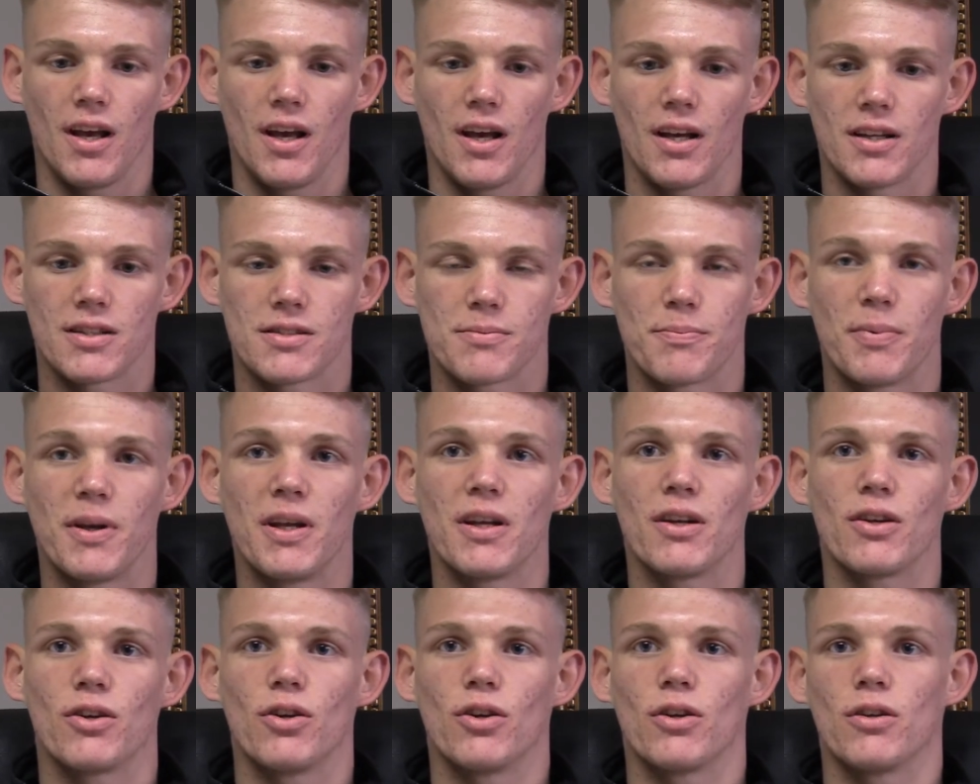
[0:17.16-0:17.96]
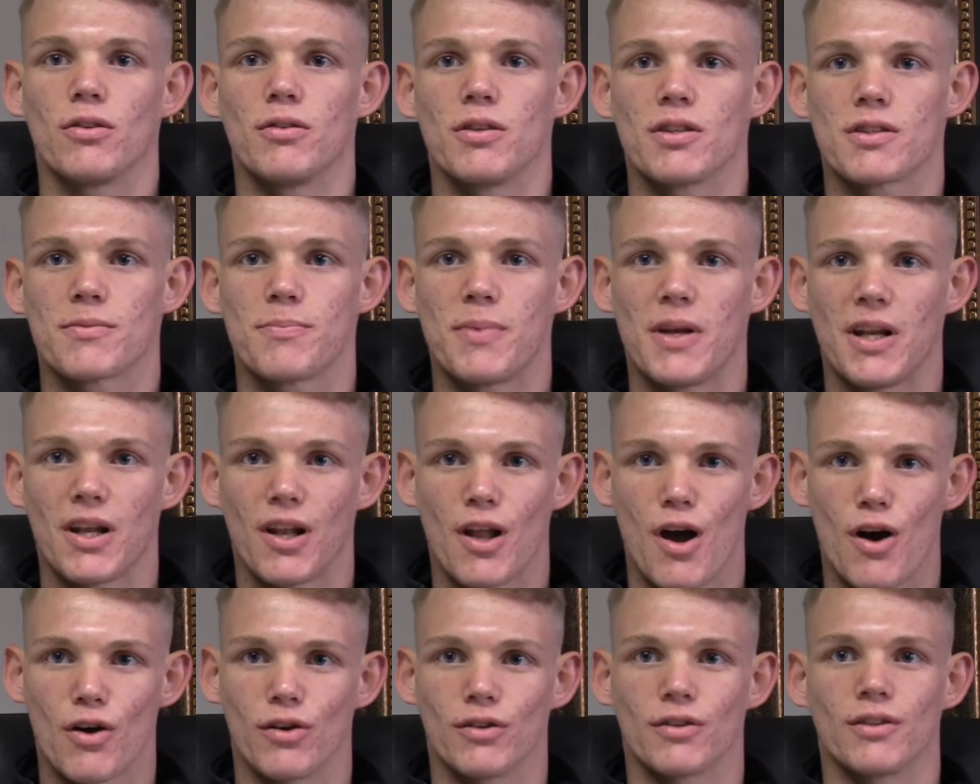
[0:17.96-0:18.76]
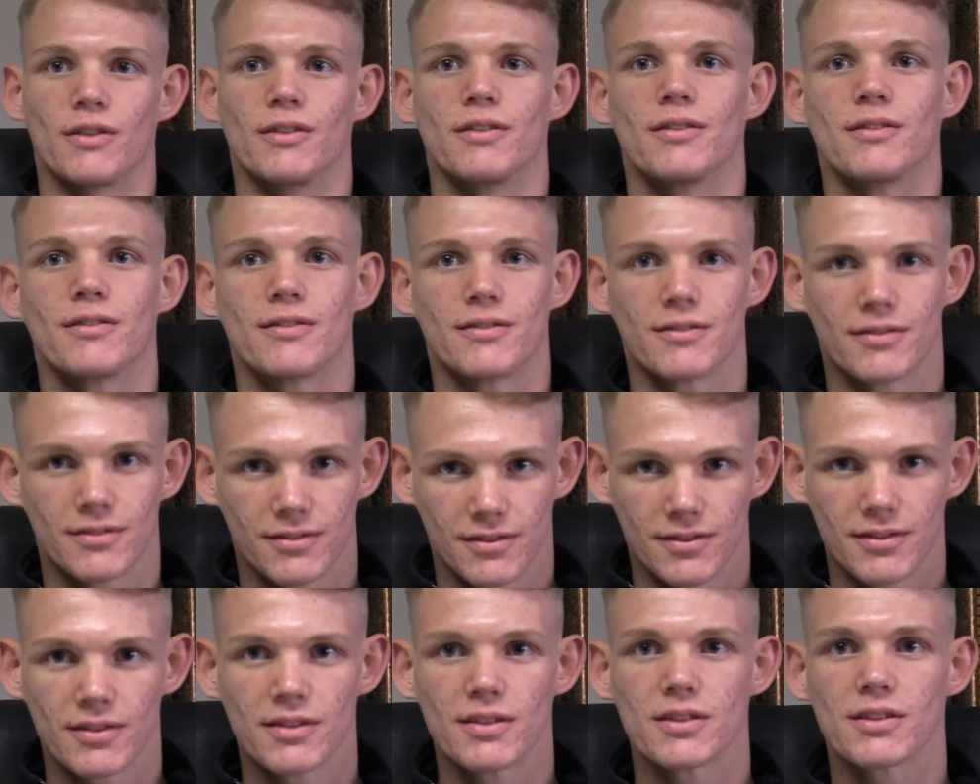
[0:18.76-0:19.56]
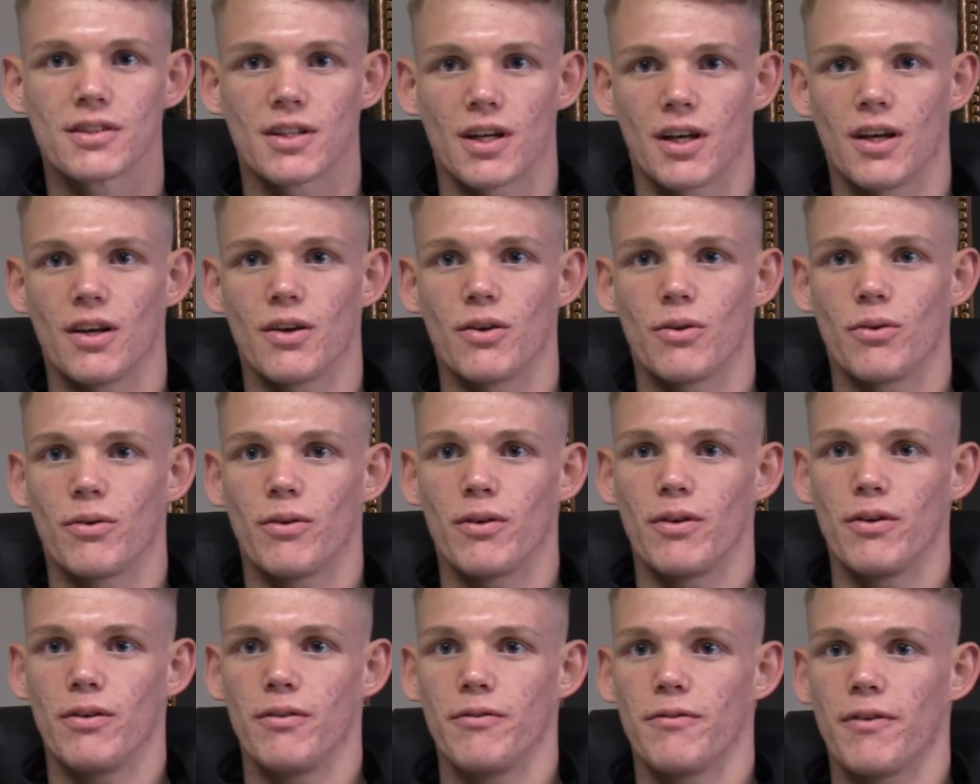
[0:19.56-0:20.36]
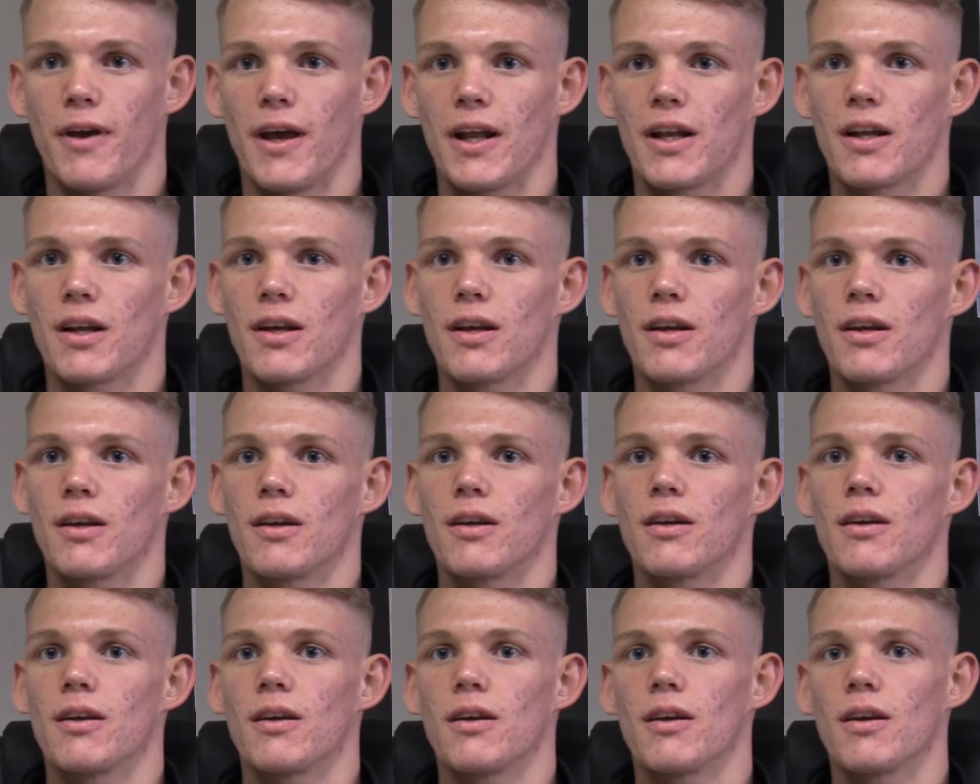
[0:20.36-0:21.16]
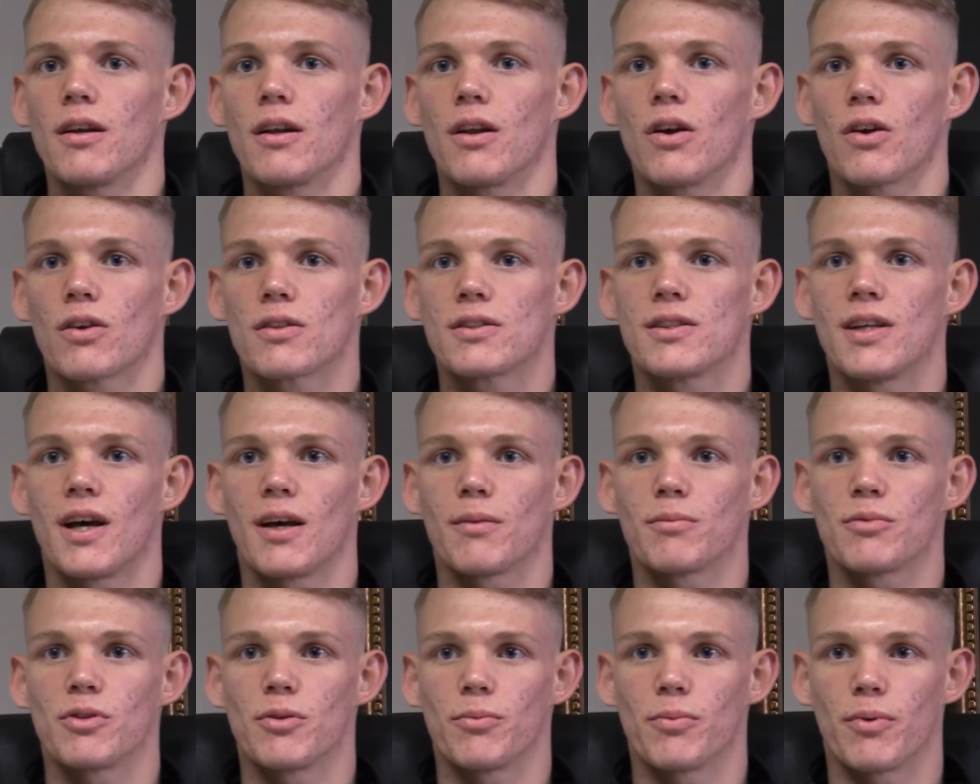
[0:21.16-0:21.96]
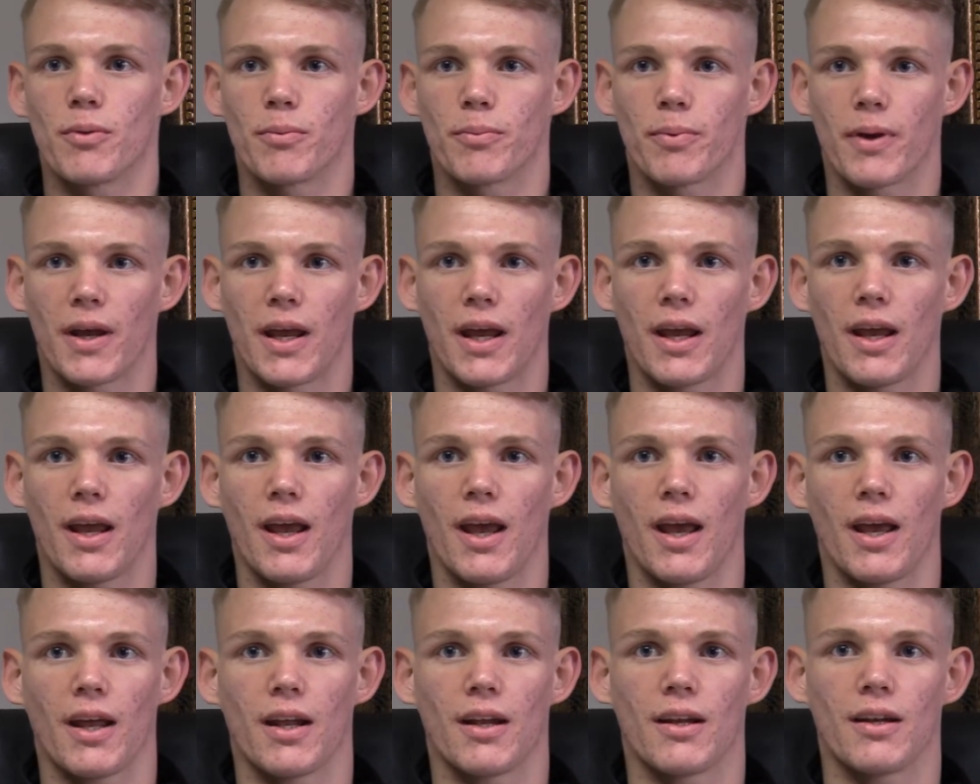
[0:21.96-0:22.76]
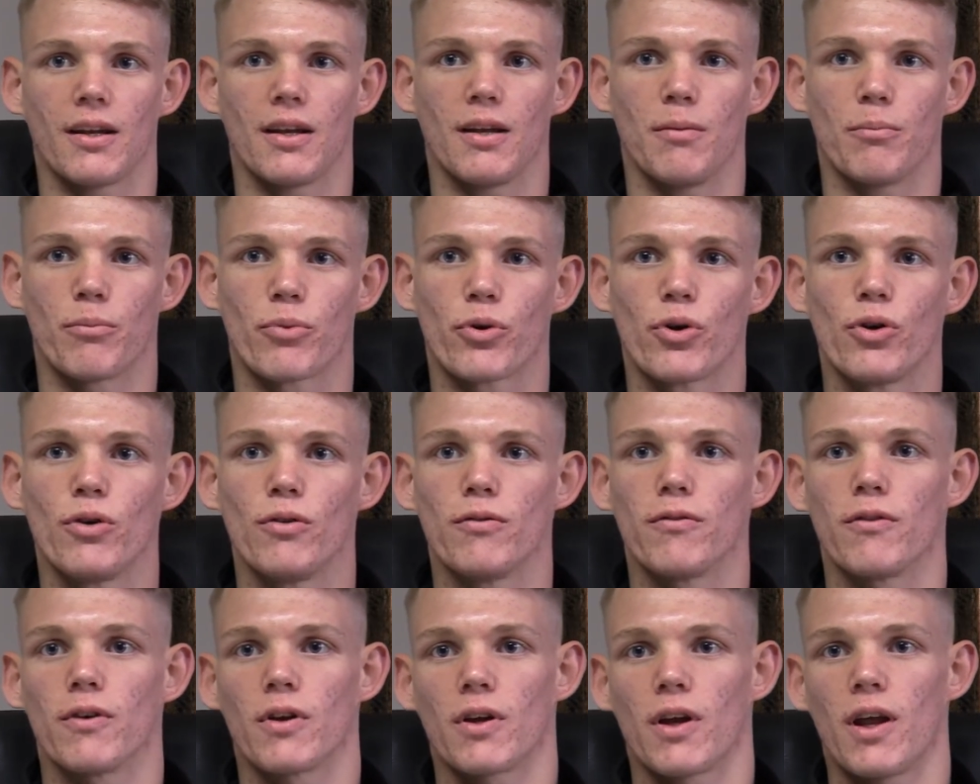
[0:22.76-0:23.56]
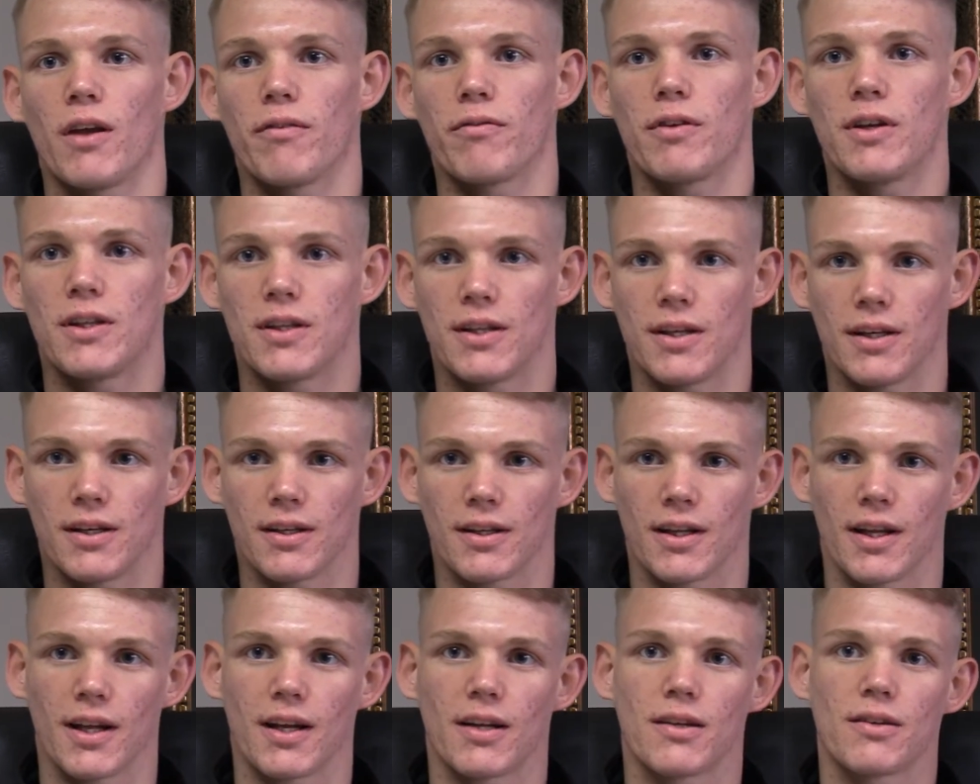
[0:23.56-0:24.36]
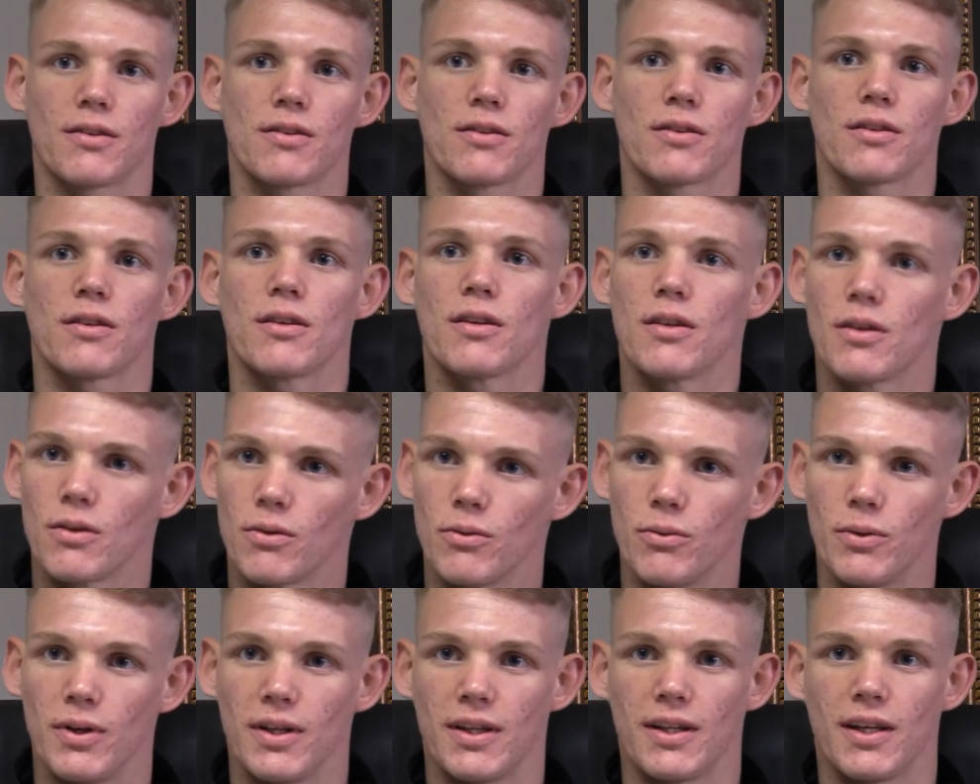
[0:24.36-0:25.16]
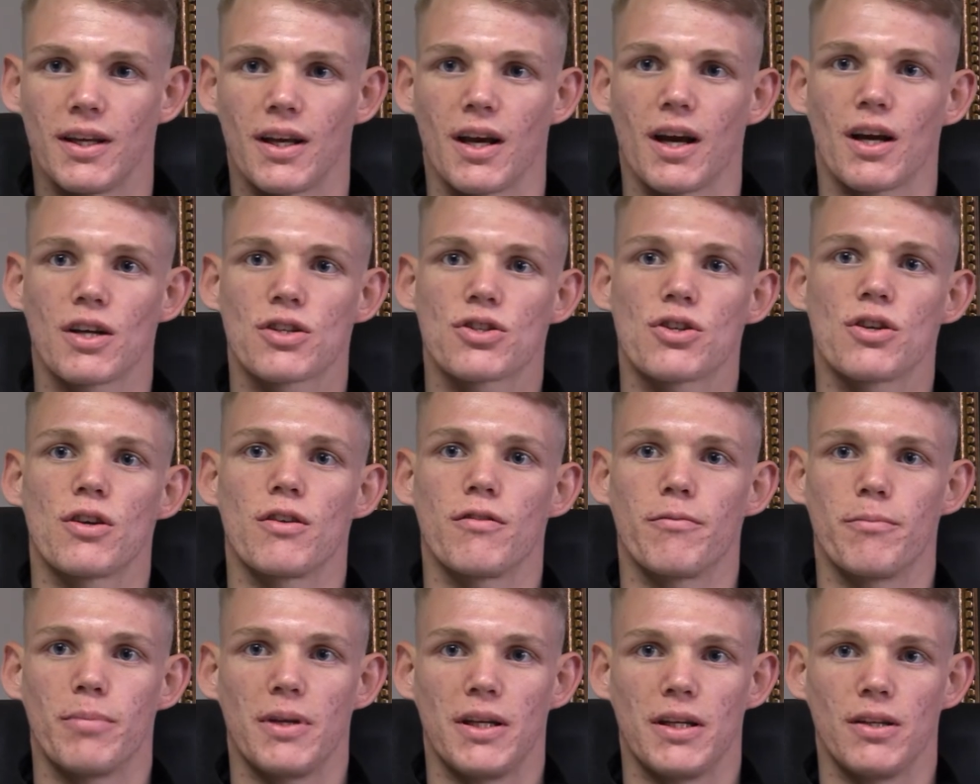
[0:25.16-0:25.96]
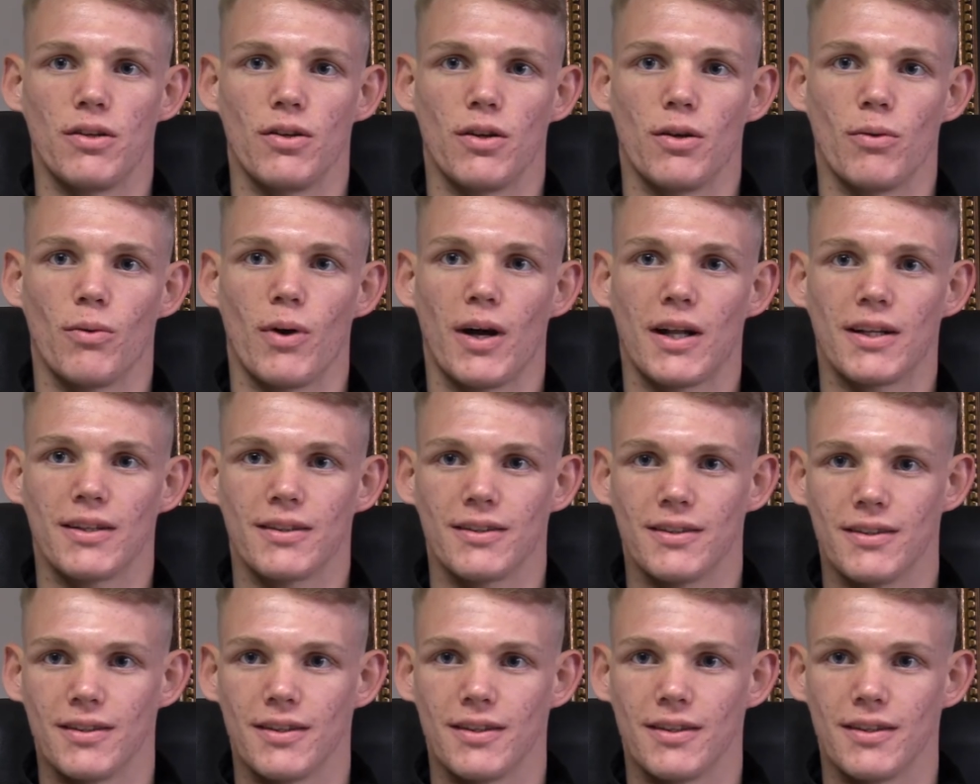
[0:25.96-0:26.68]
It's been good. It's been long. So we've had a long time to prepare and improve on everything that we think I should have been doing well.